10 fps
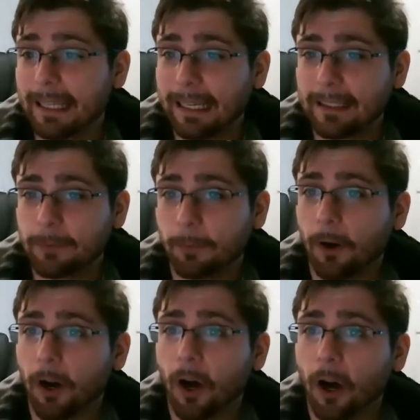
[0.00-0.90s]
tickets
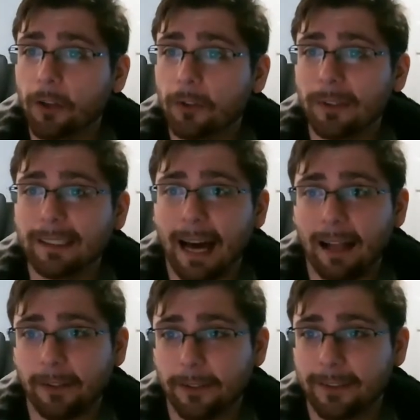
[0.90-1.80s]
were hundred
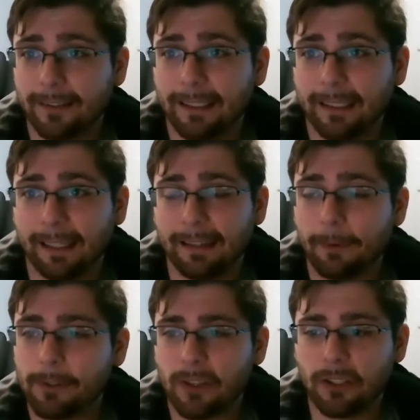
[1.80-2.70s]
dollars a ticket. That
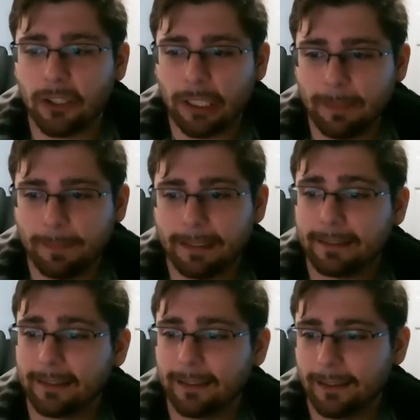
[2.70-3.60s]
was the
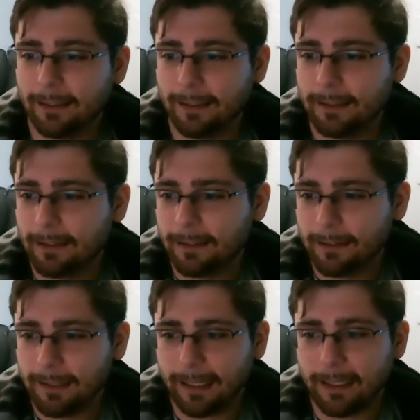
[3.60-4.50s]
cheapest
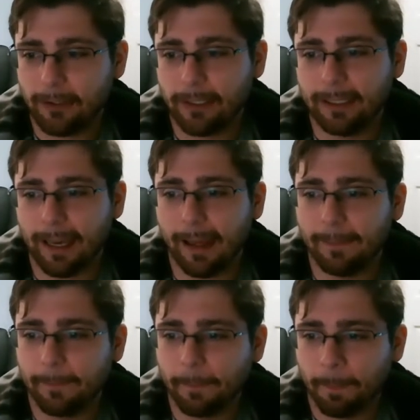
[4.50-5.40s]
ticket you could get.
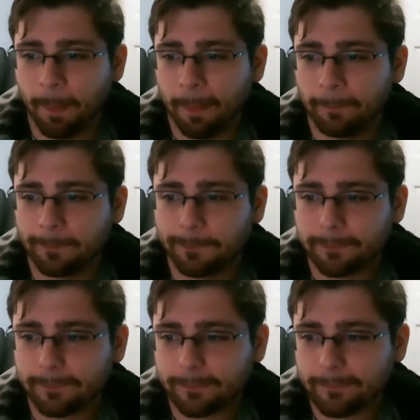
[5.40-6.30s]

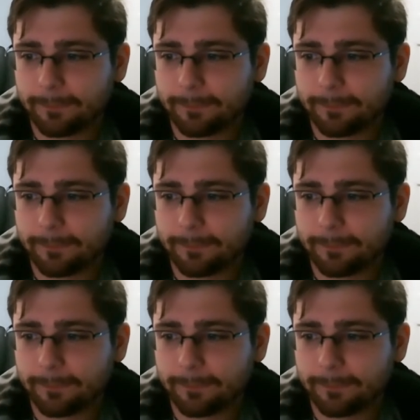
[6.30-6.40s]
Wow.